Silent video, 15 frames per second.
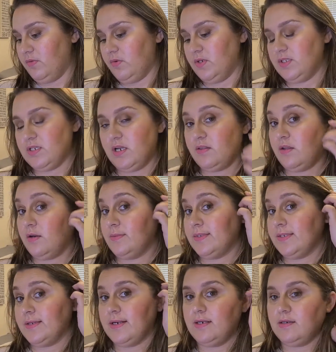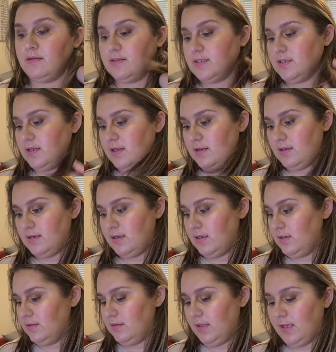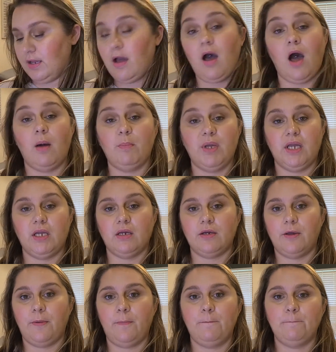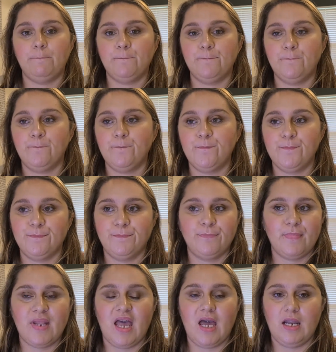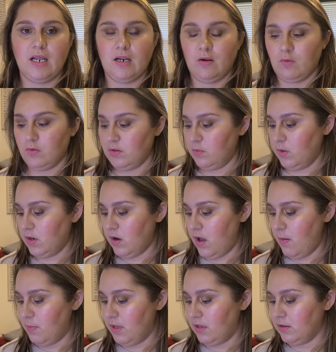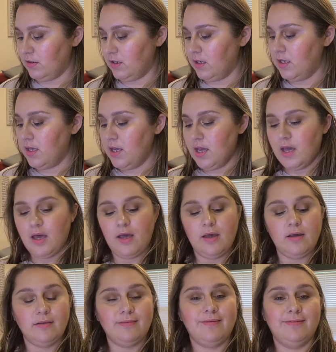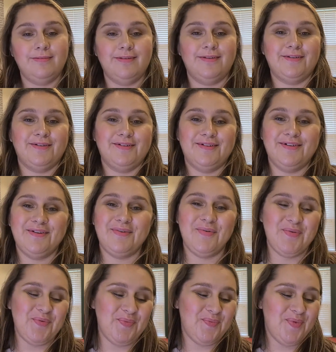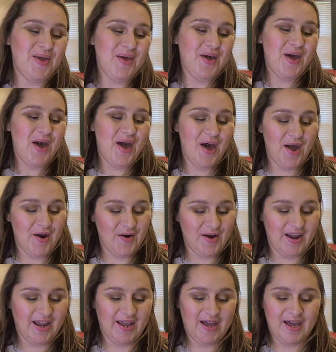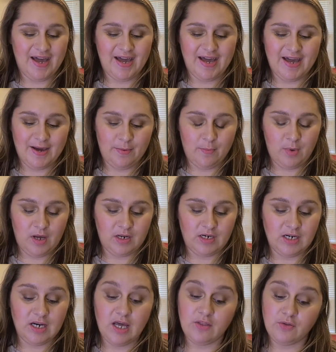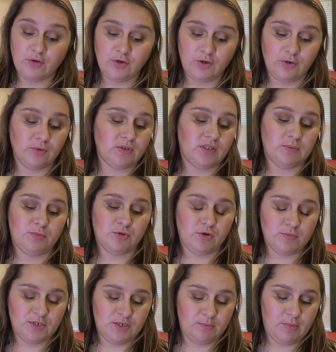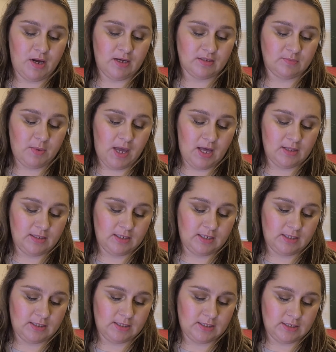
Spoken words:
reason, I thought it was a good idea to get it in like hot pink. And I don't really wear hot pink. All right, another subscription box palette.